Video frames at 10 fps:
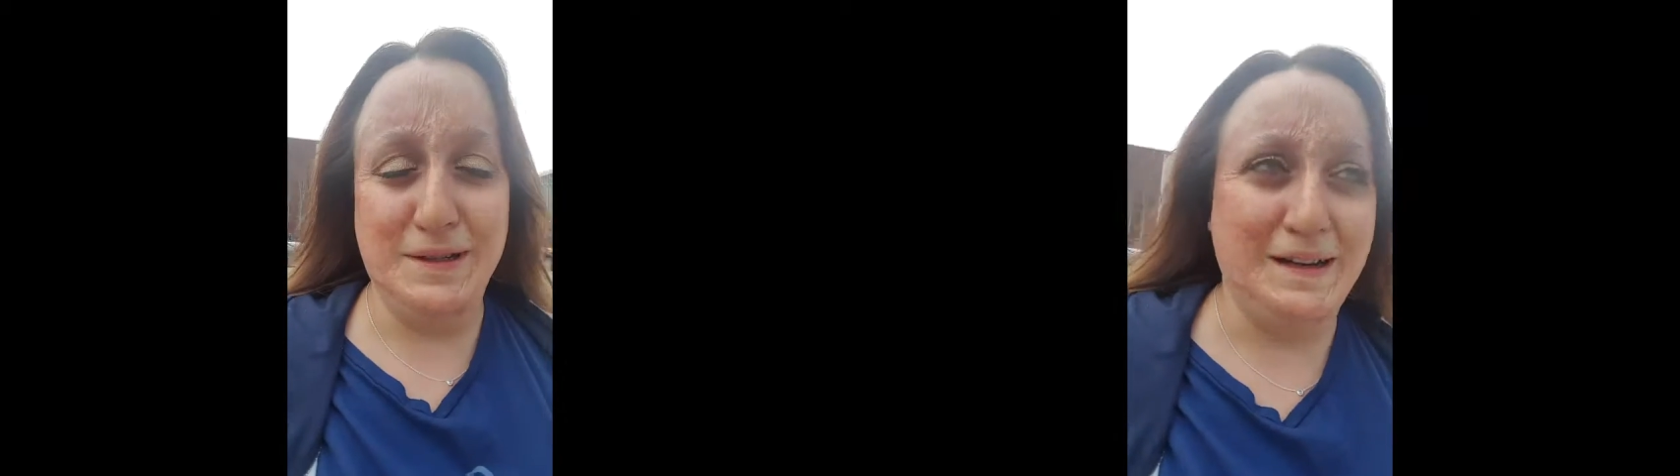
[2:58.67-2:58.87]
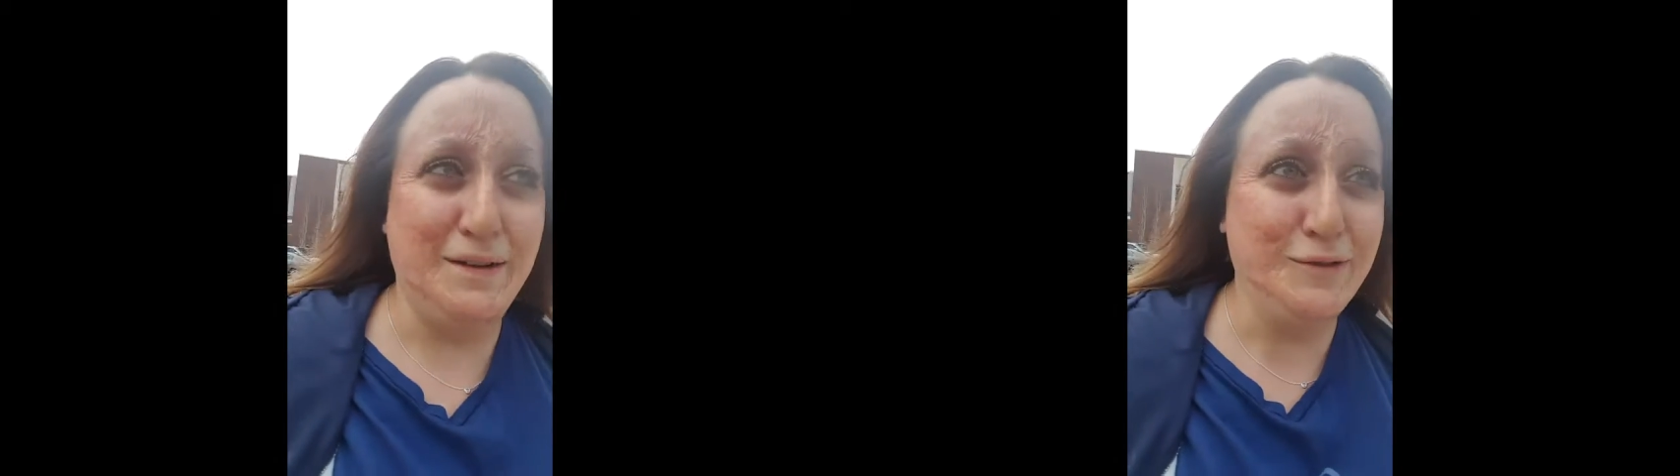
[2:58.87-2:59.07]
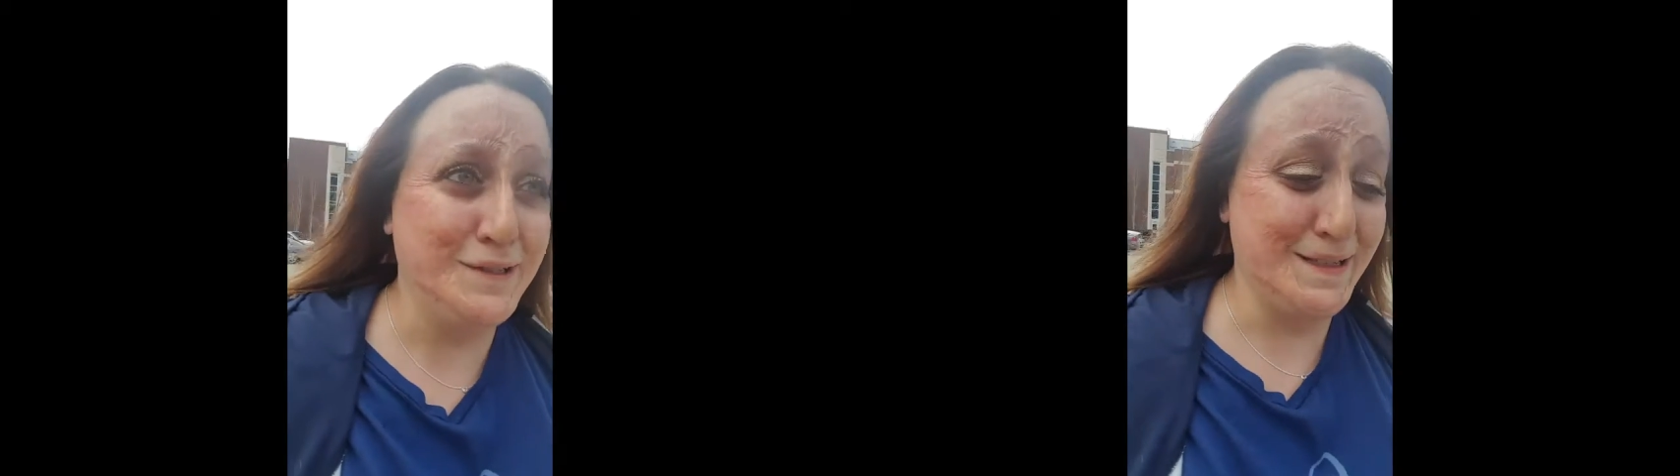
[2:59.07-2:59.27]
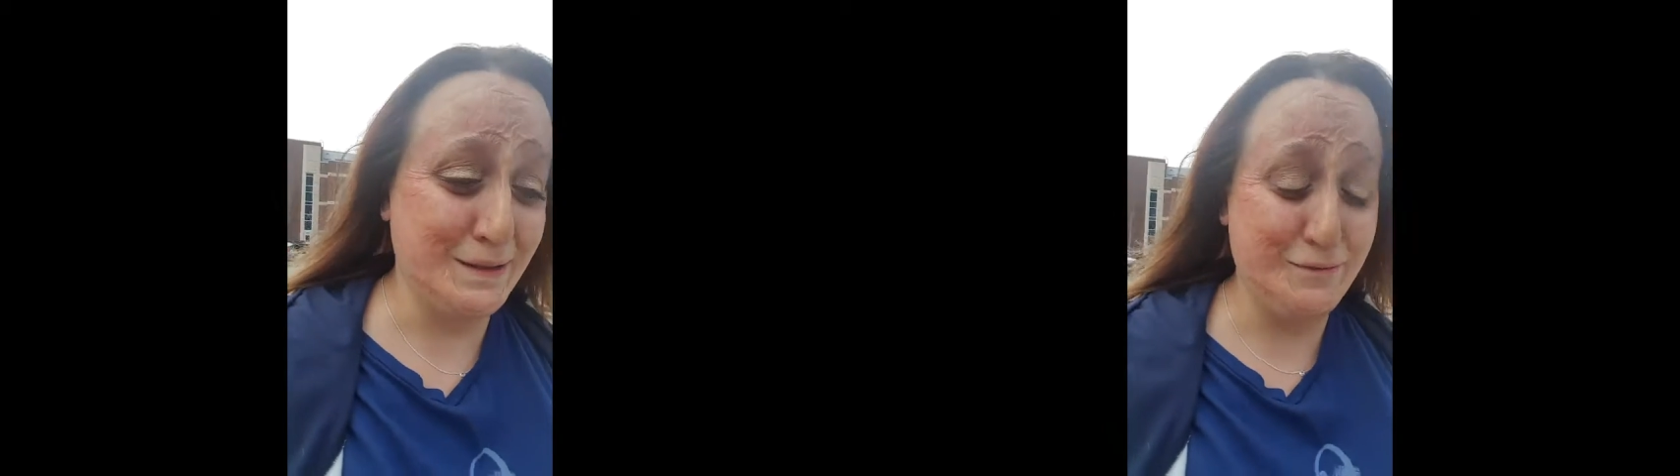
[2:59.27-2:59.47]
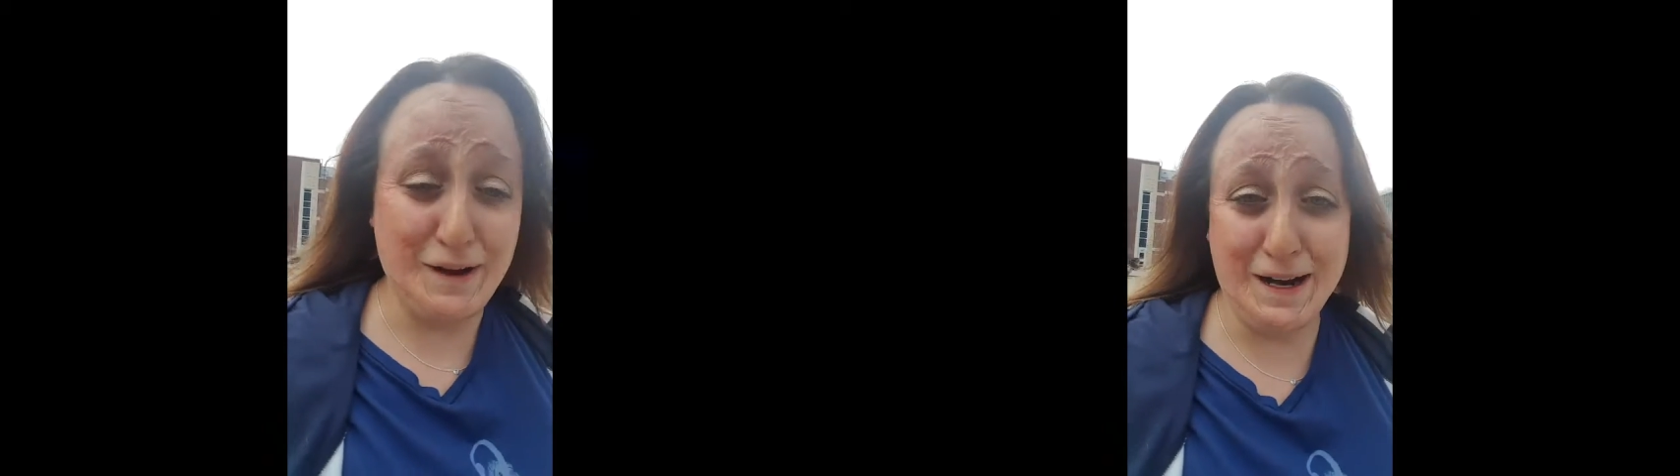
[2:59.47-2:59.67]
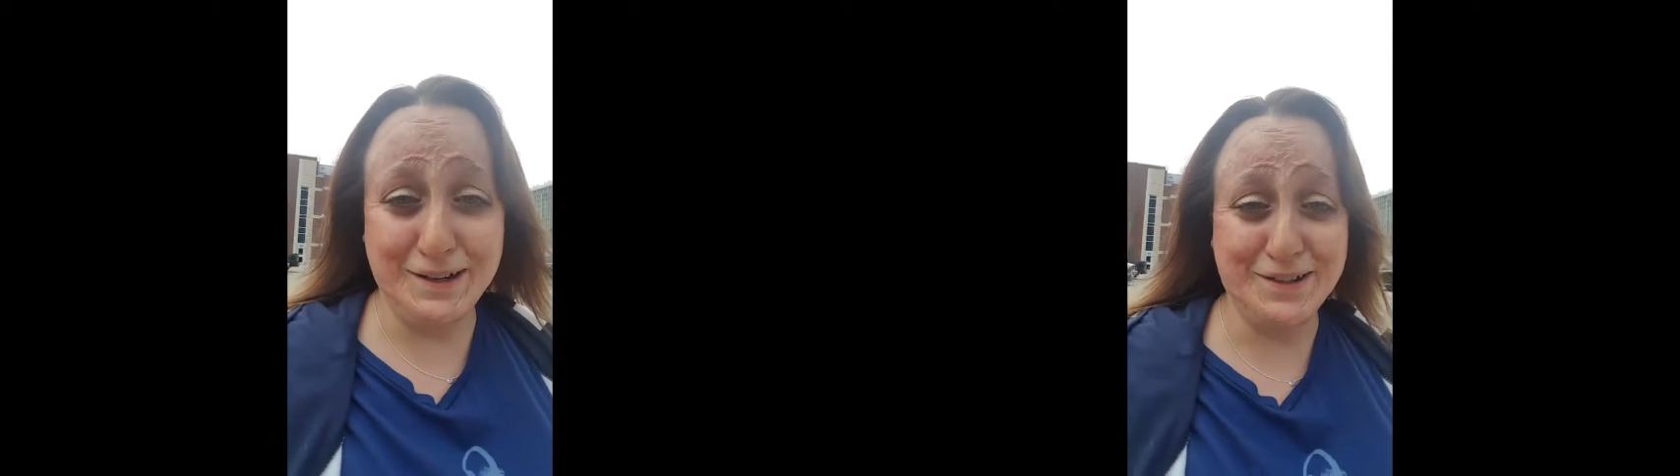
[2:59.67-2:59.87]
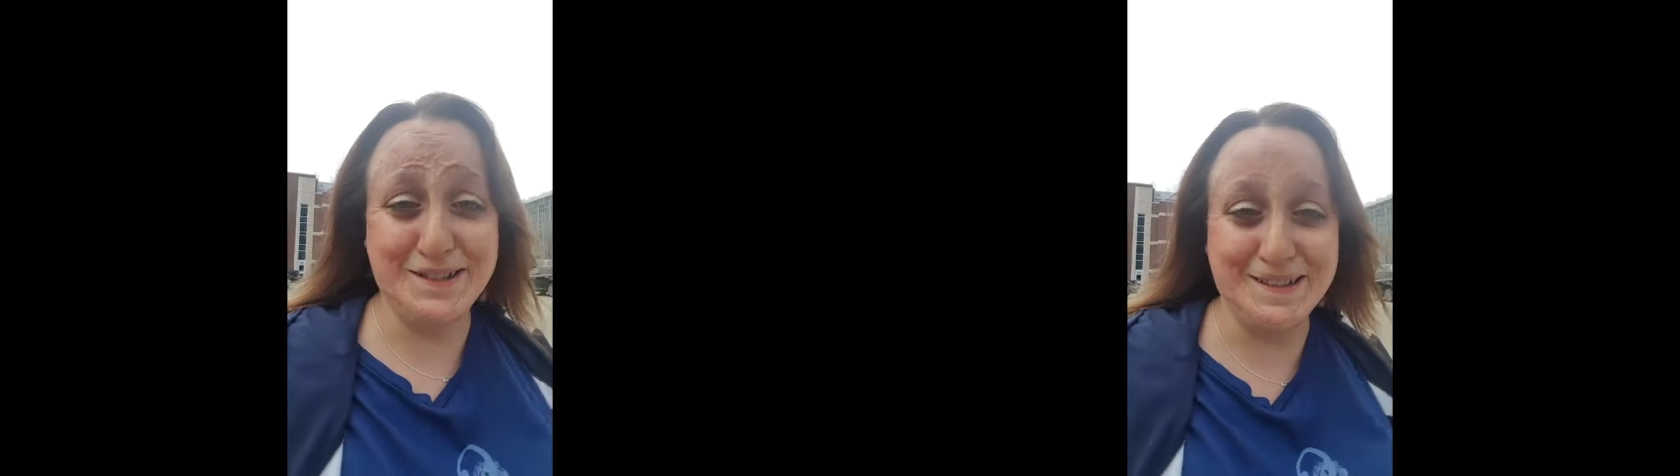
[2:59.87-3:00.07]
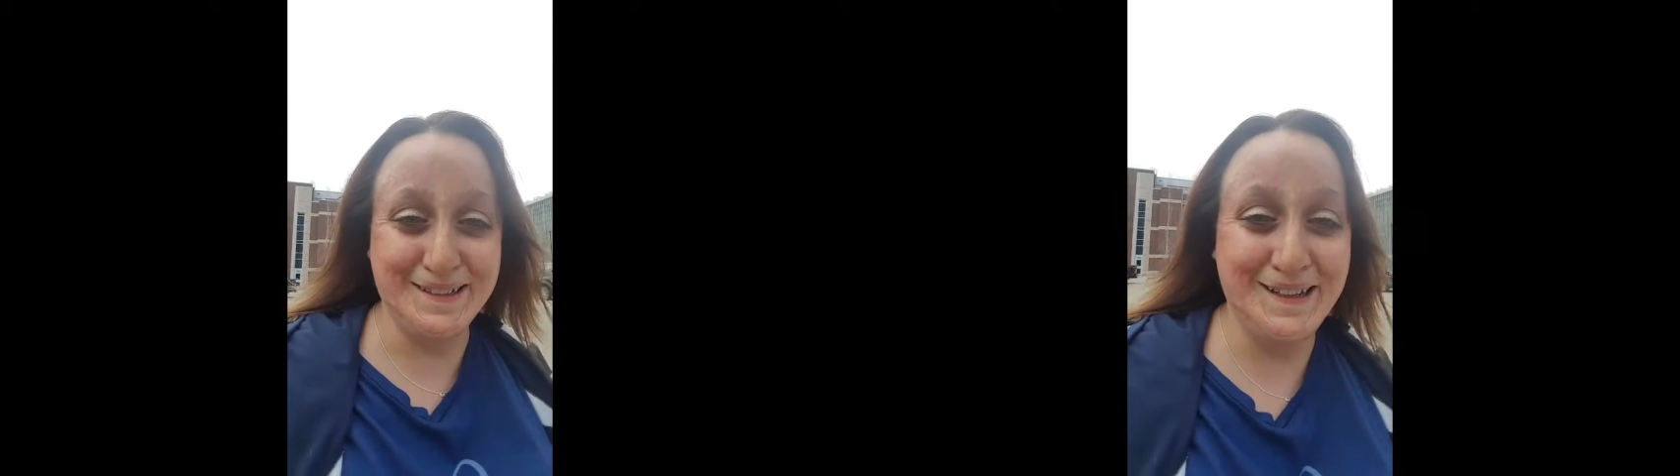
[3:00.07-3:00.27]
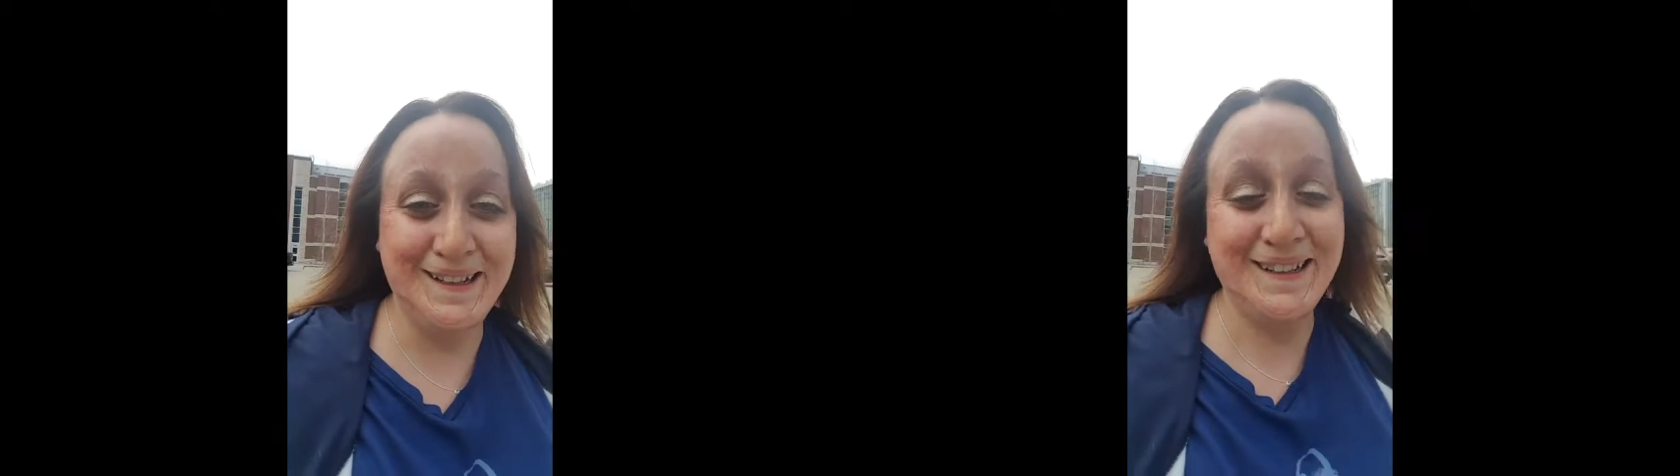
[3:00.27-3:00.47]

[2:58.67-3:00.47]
and ovens and fires and